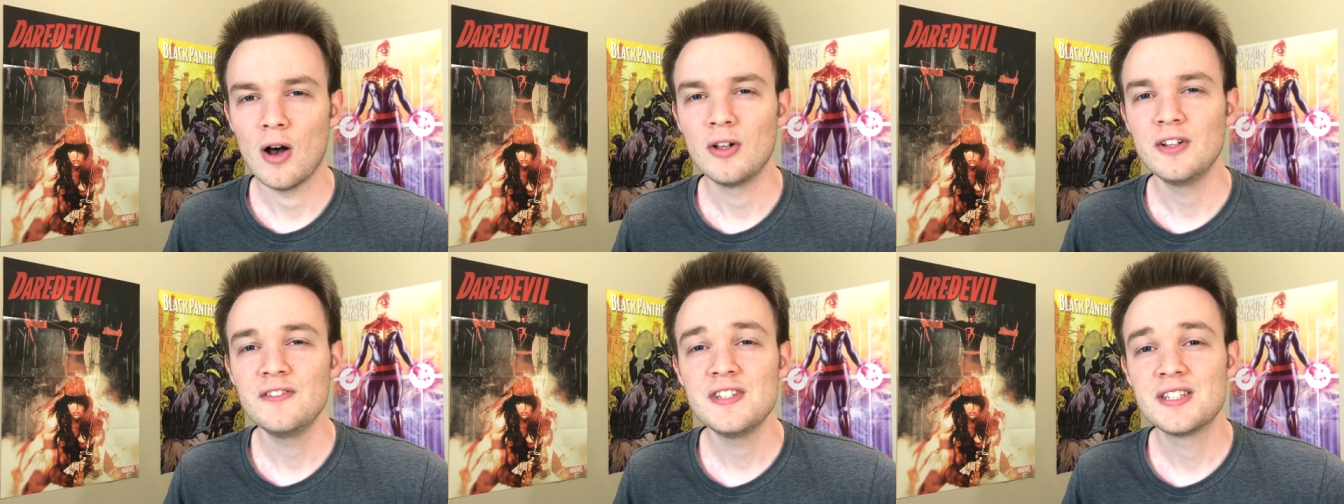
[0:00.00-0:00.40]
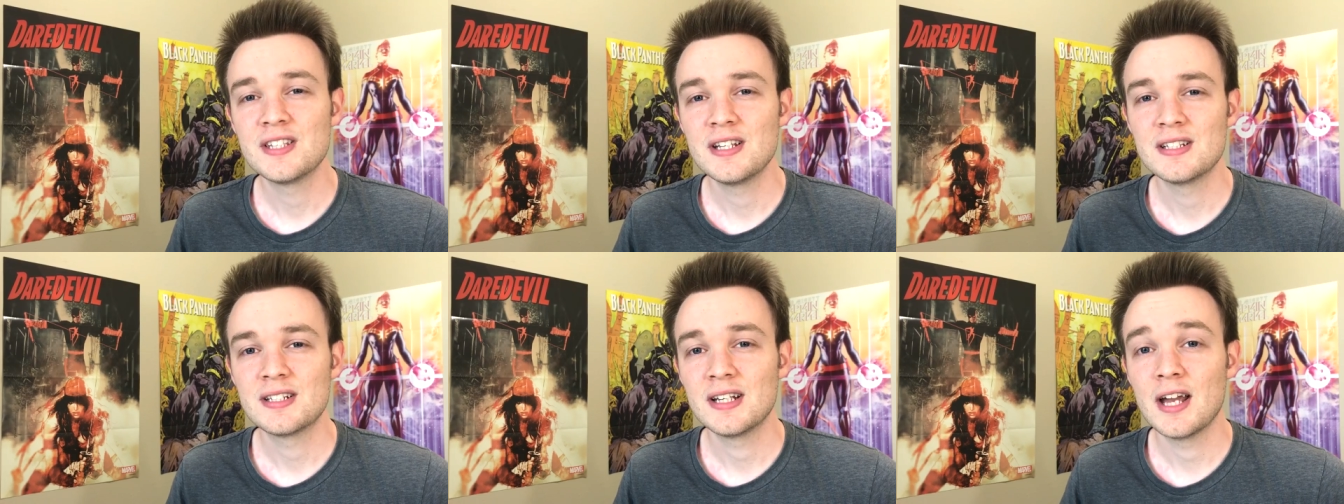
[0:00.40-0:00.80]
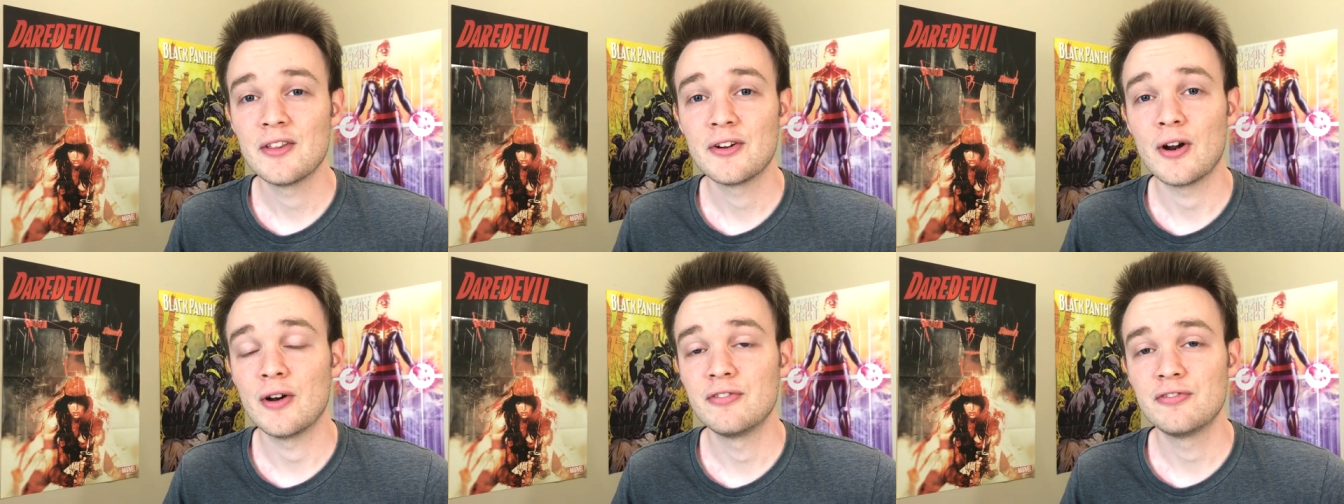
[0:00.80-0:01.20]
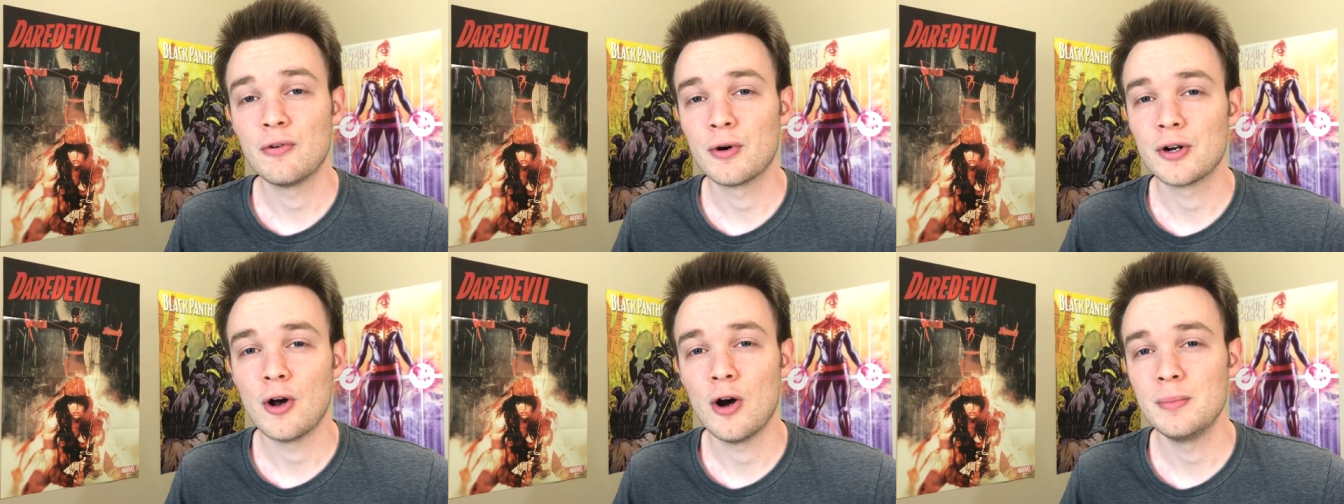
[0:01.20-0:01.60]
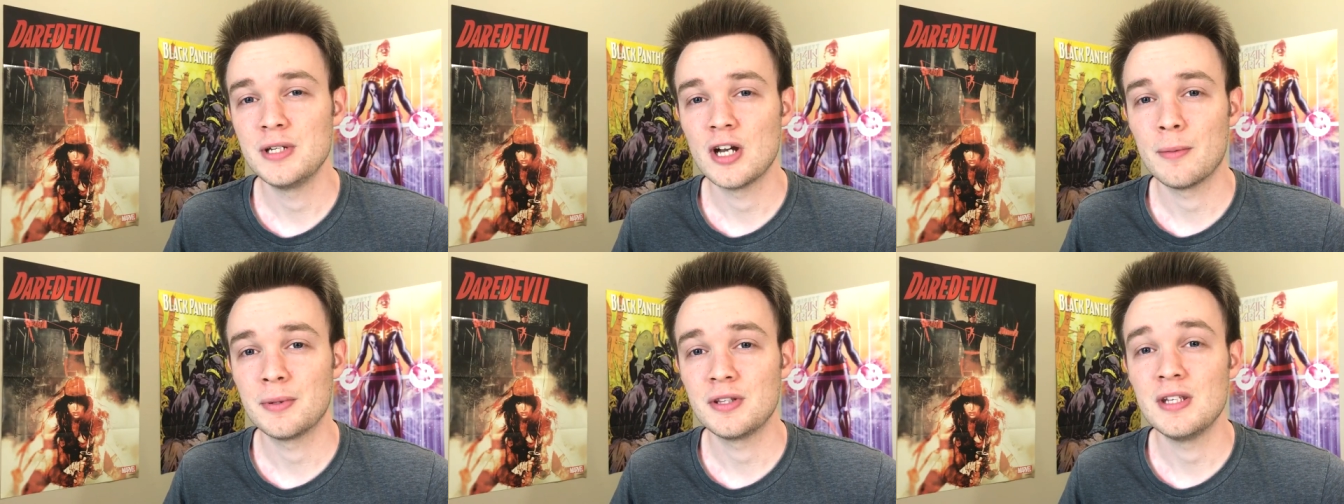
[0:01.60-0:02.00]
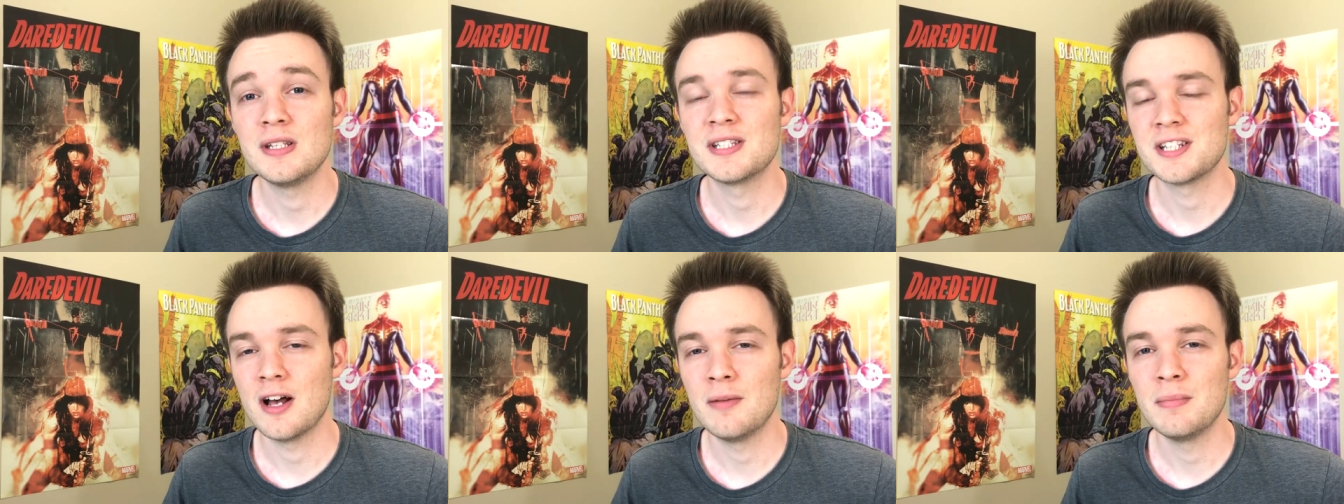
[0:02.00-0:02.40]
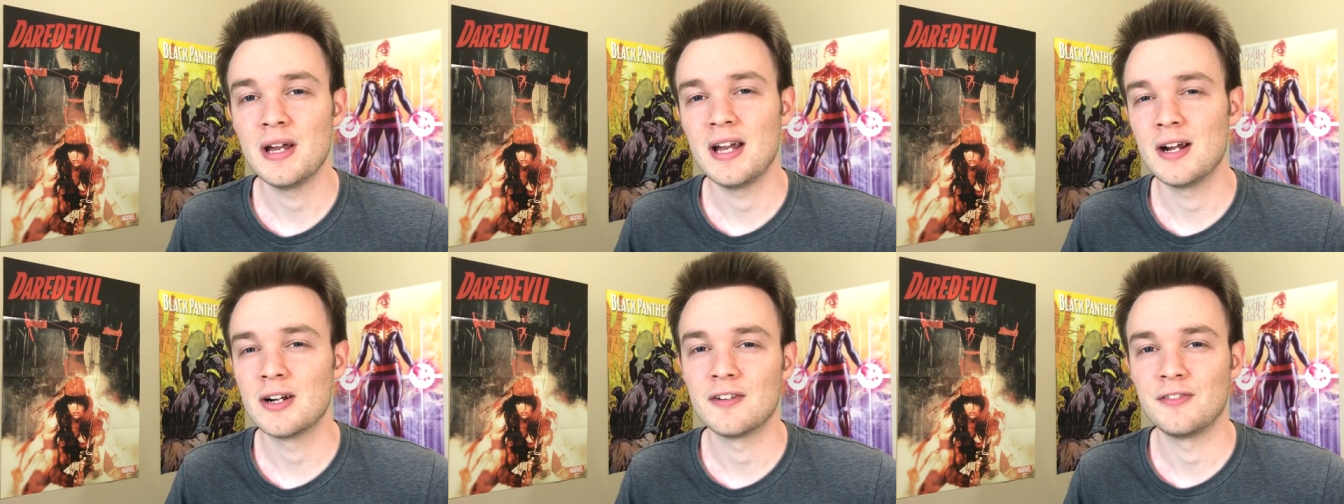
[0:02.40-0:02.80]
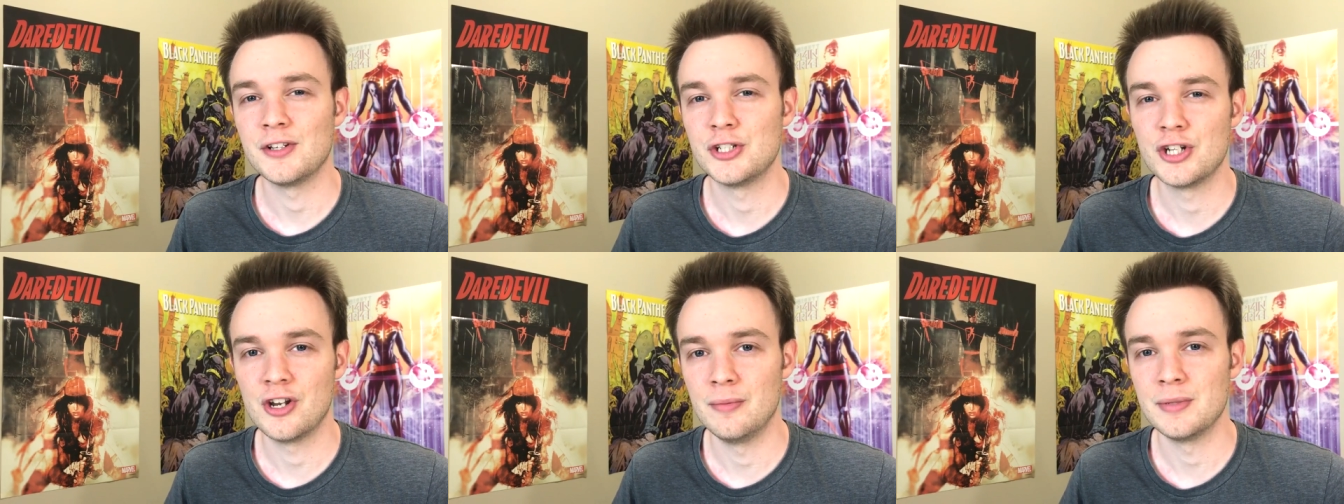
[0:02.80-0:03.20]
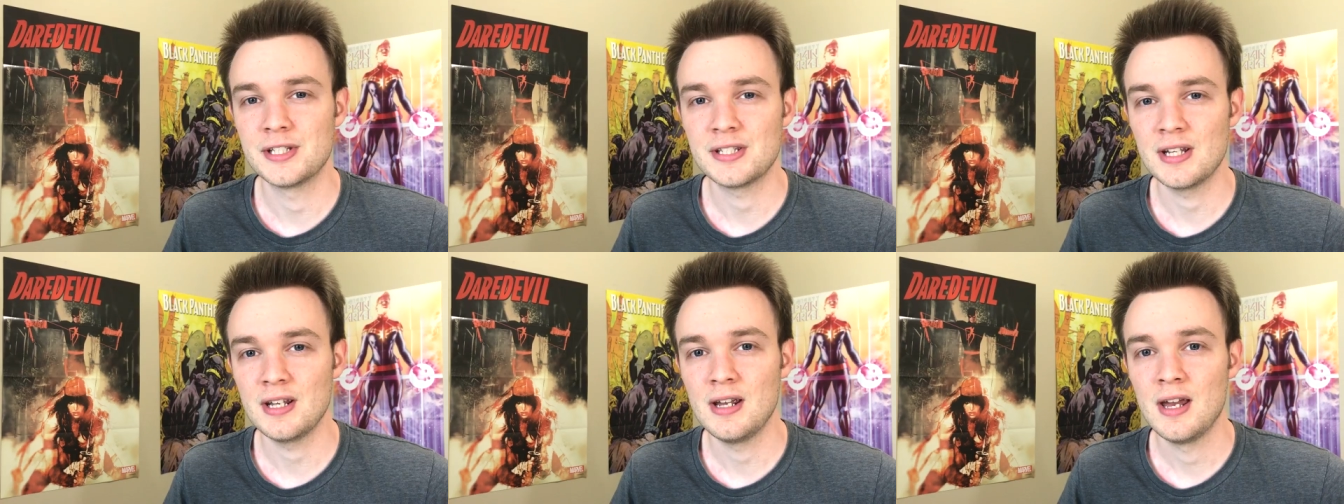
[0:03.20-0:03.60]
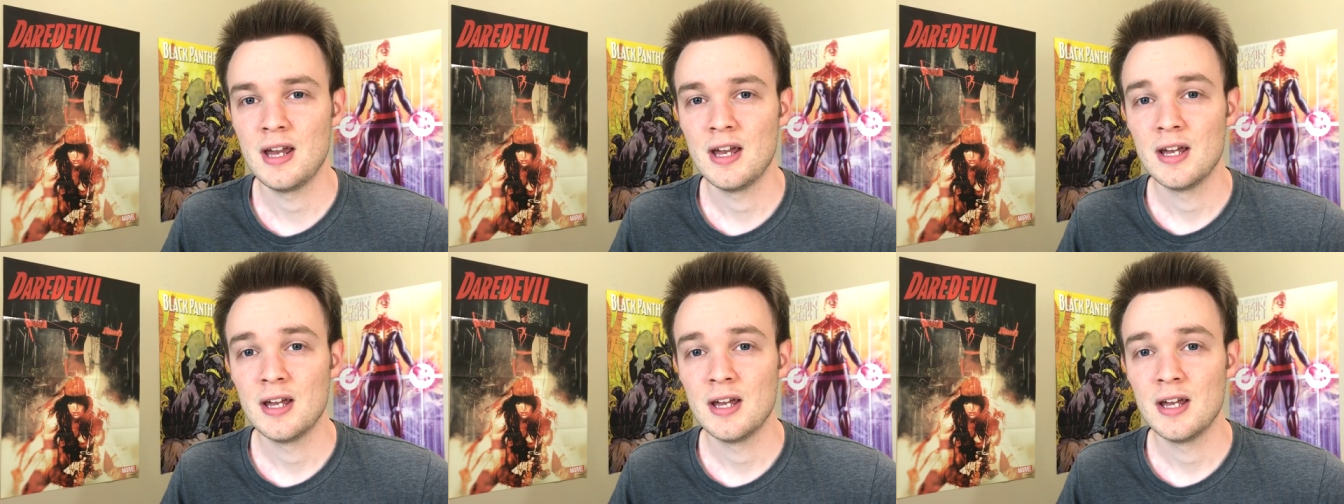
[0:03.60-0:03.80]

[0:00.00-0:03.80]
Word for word: All of these things together afford homeopathy some air of legitimacy.